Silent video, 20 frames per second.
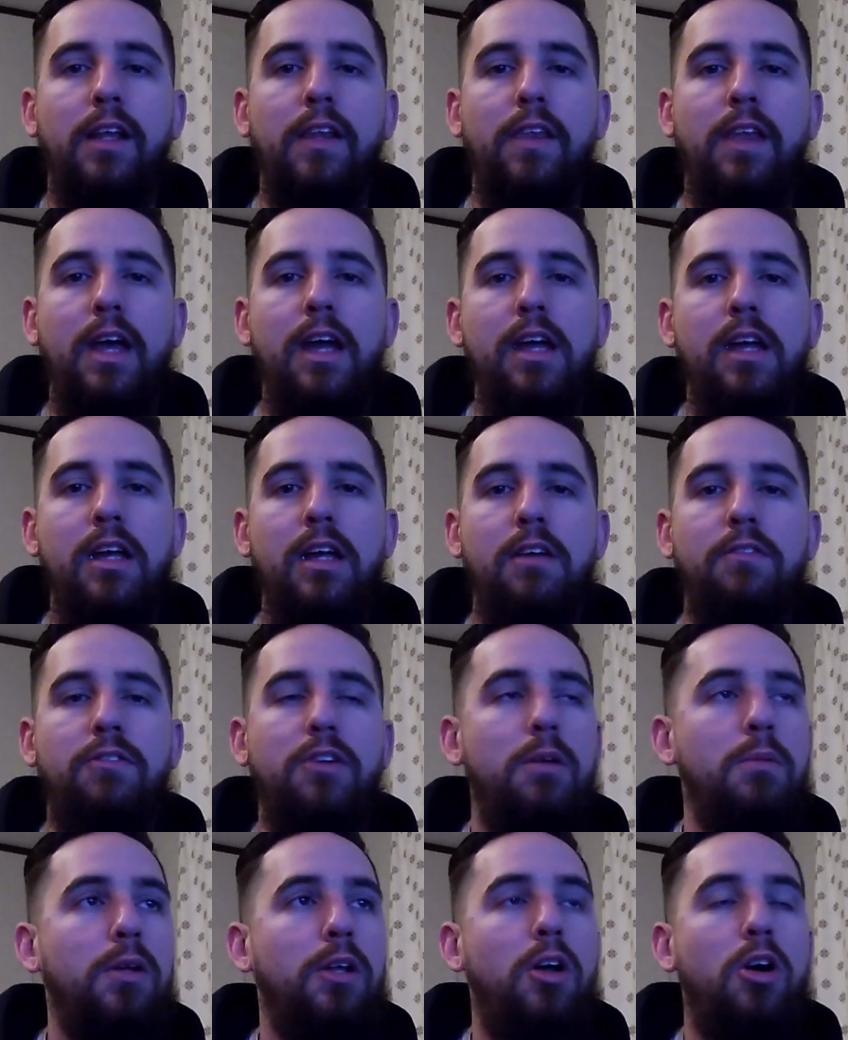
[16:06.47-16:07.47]
they've
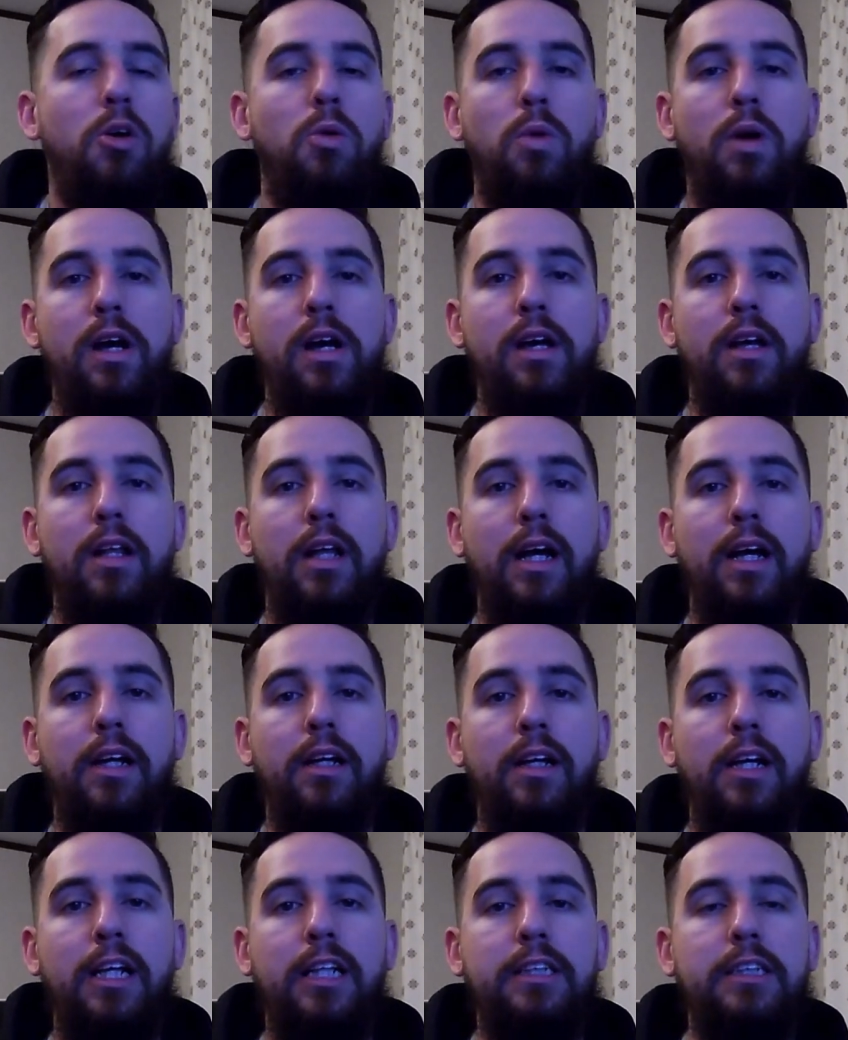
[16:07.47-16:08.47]
come a long way.
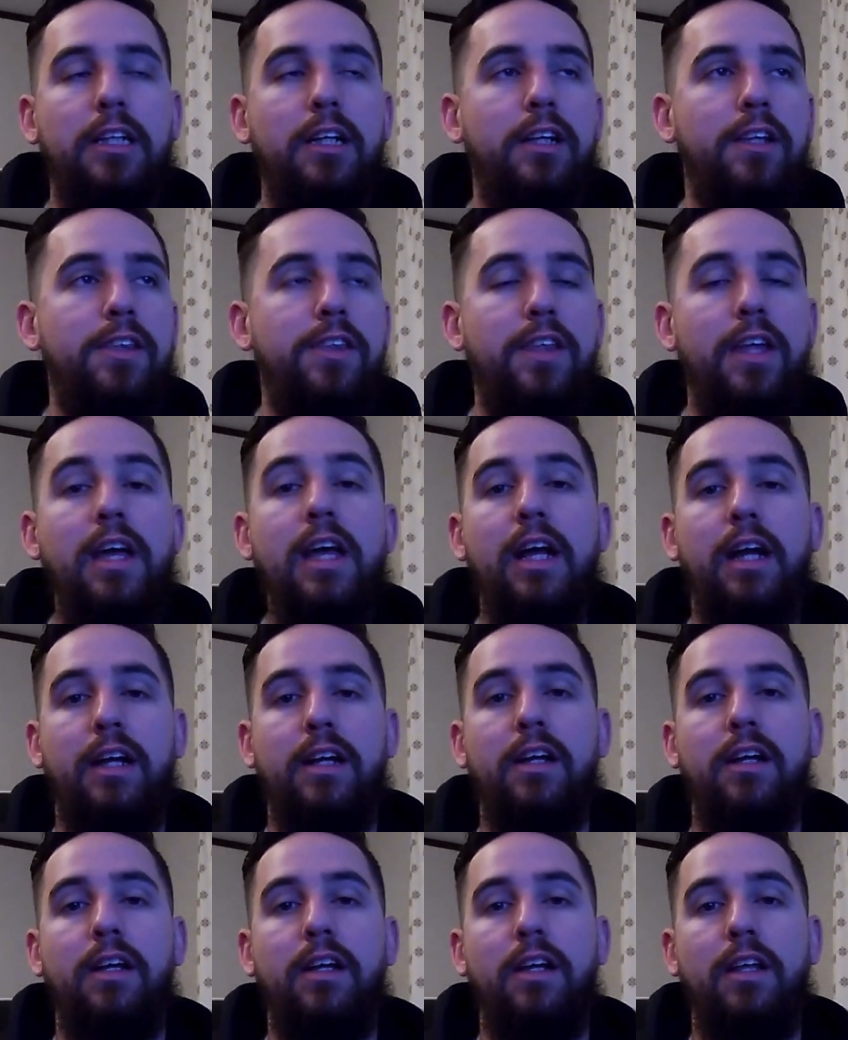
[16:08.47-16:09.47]
Like, it's a
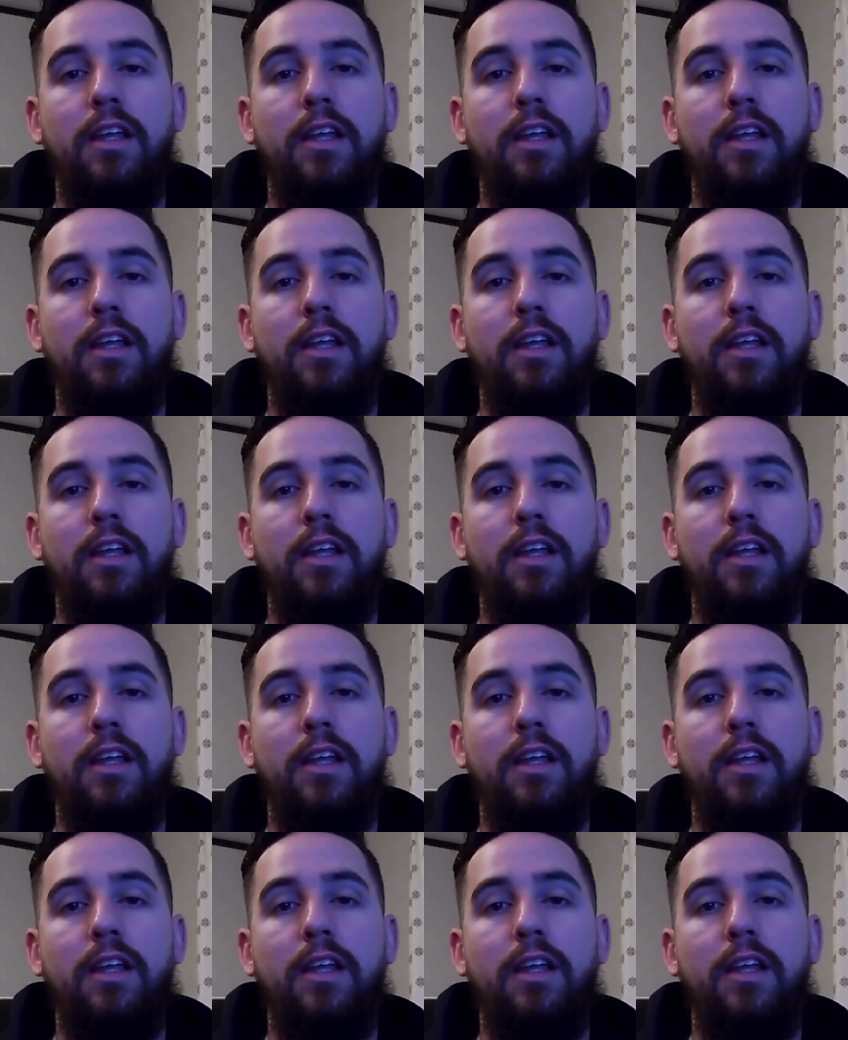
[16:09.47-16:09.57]
thick